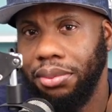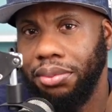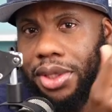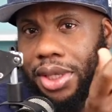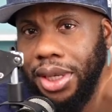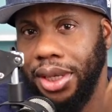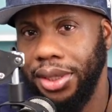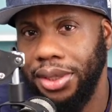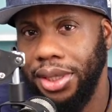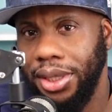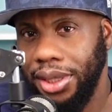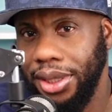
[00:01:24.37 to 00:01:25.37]
because
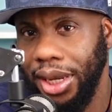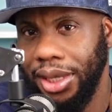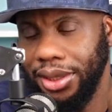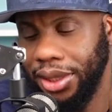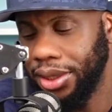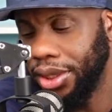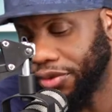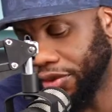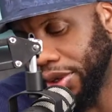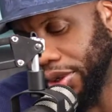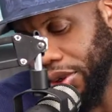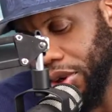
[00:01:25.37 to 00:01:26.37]
he has a
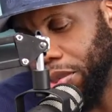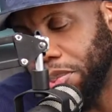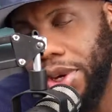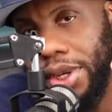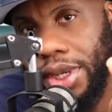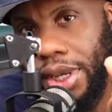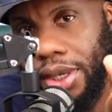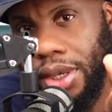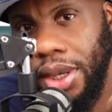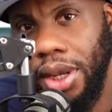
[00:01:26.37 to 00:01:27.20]
different opinion